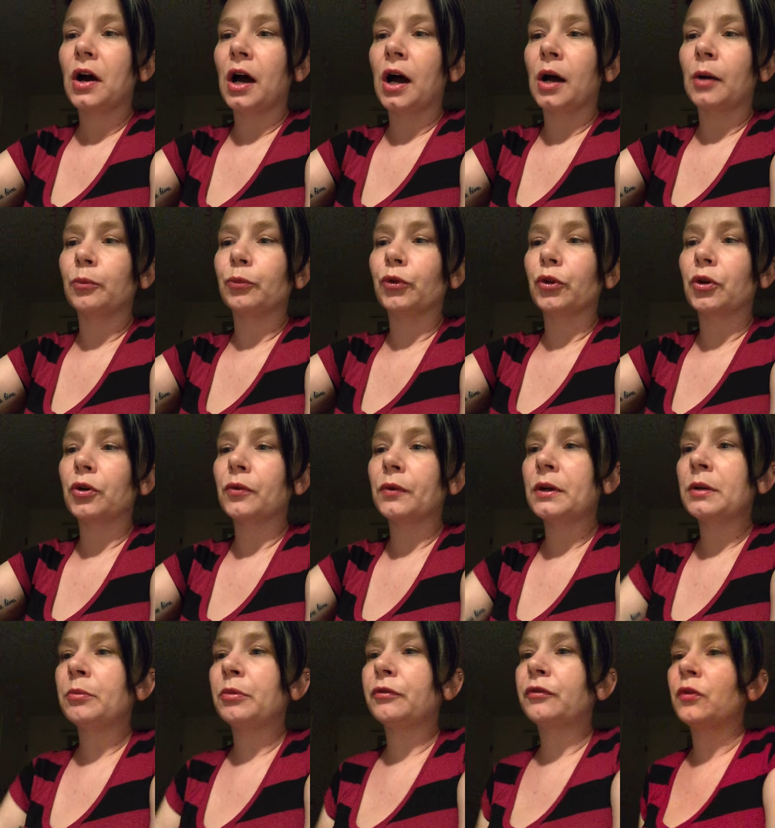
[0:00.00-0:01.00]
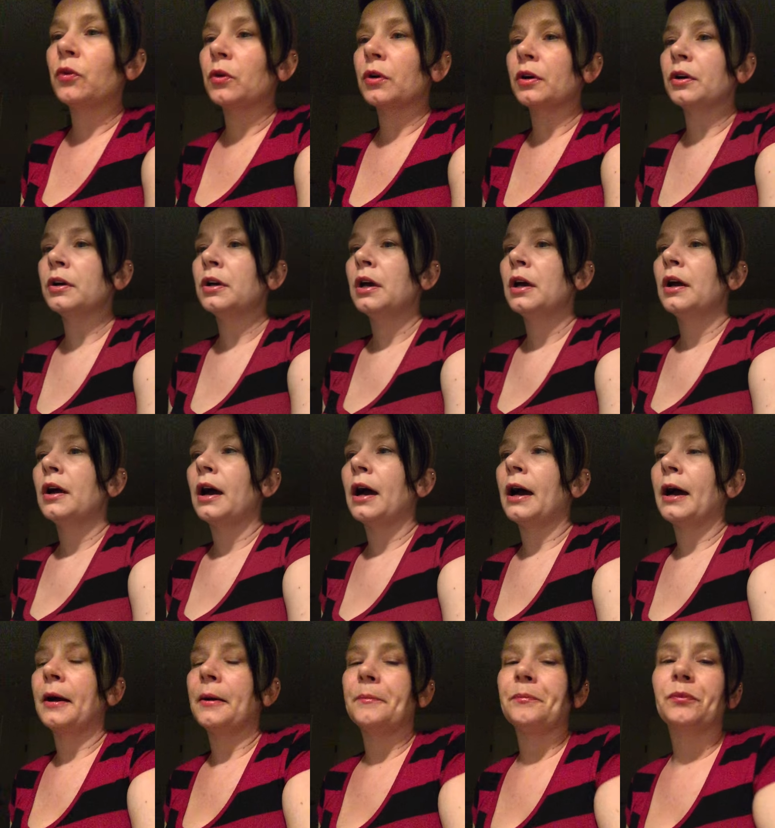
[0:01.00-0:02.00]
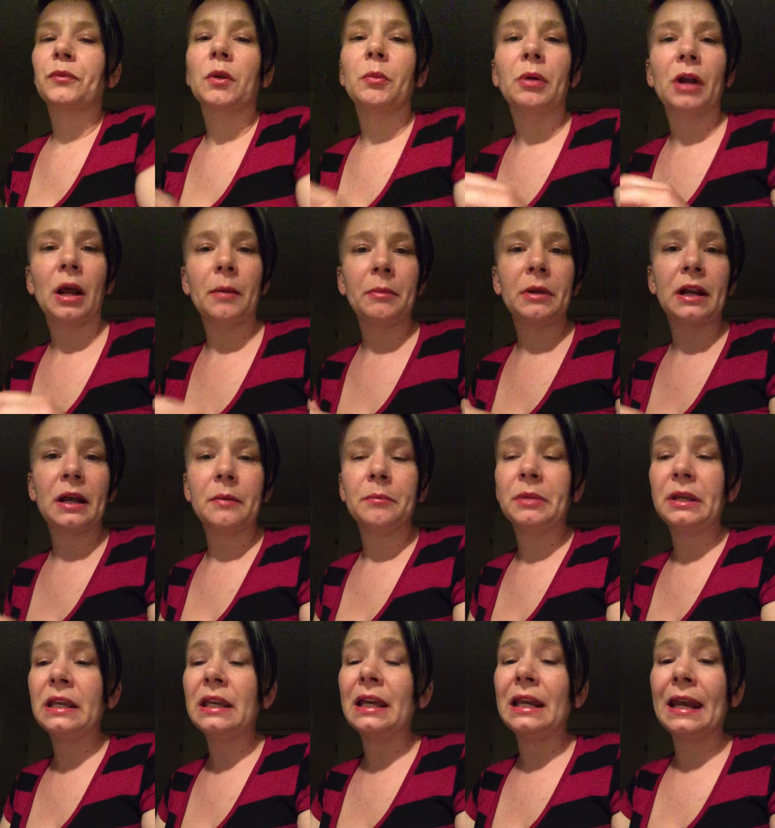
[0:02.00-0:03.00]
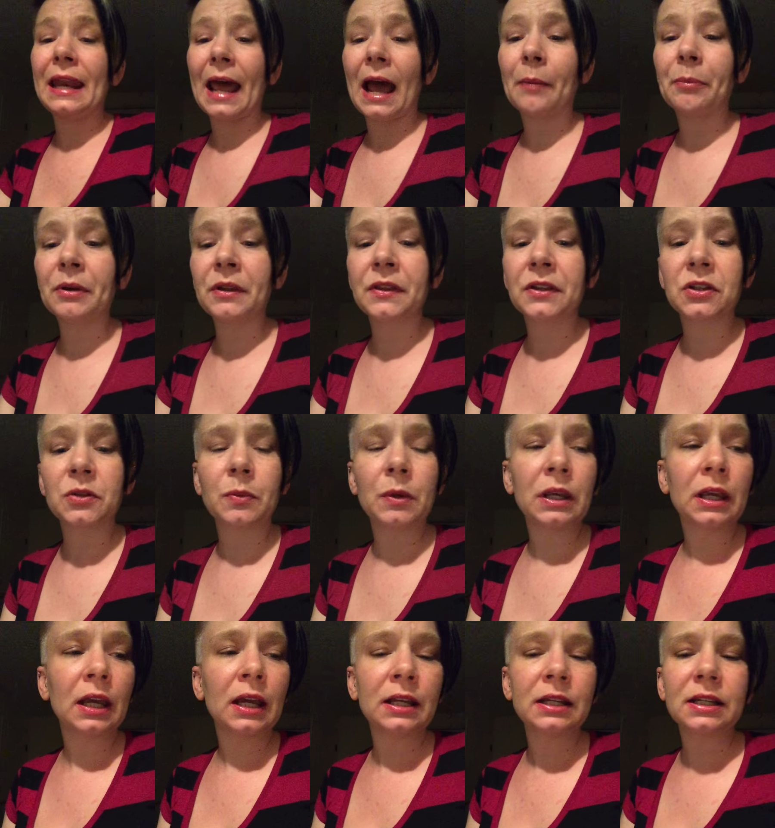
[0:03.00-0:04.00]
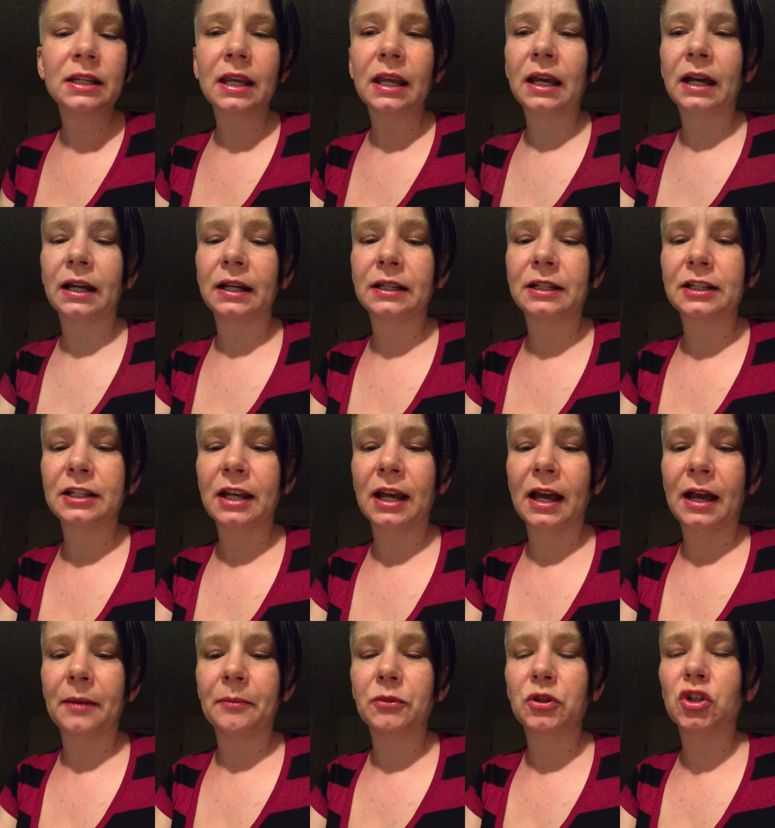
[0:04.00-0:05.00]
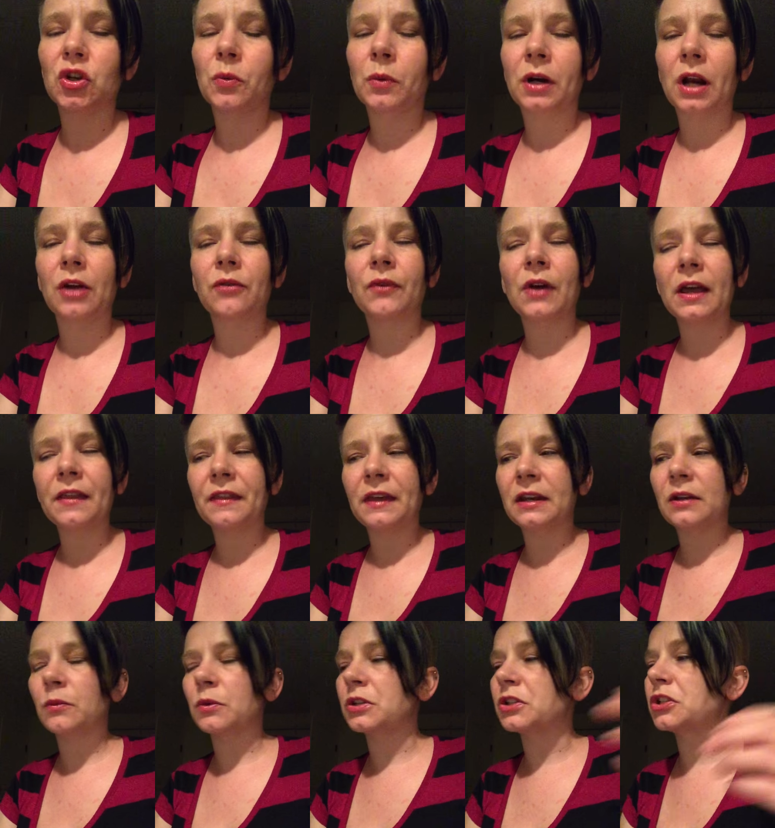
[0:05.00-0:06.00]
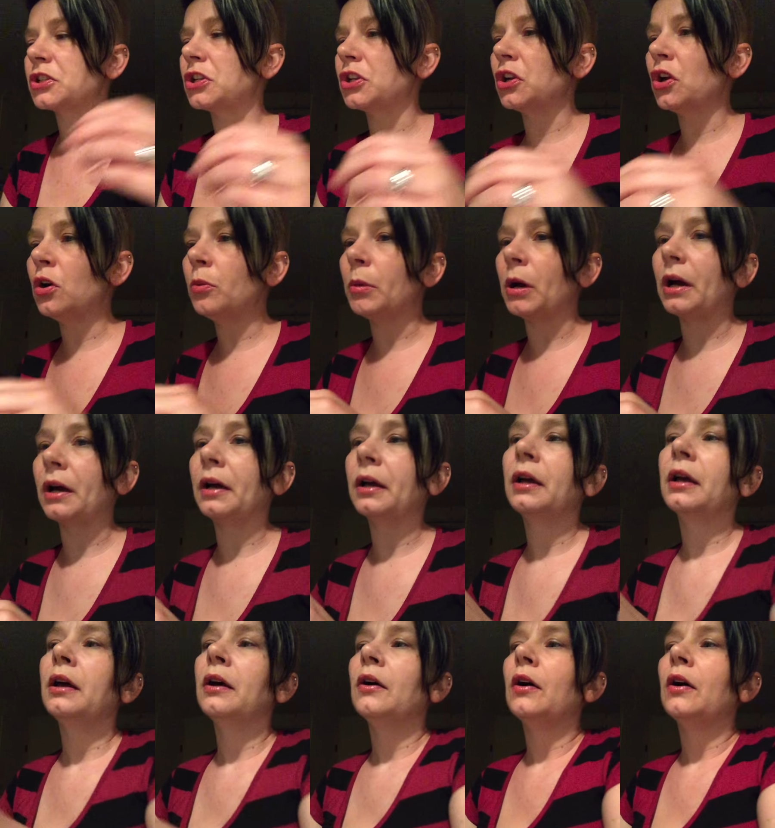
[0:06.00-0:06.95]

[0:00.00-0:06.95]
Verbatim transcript: um, Brewery before, um, but I'm going to be in Napa this weekend. And um, so when I read that it was Sonoma,